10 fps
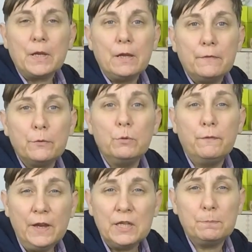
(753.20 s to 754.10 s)
Through
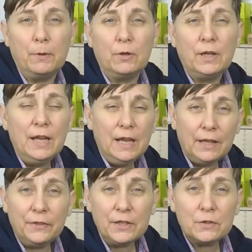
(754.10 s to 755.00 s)
Facebook. And
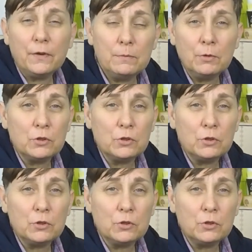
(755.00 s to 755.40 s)
thanks very much.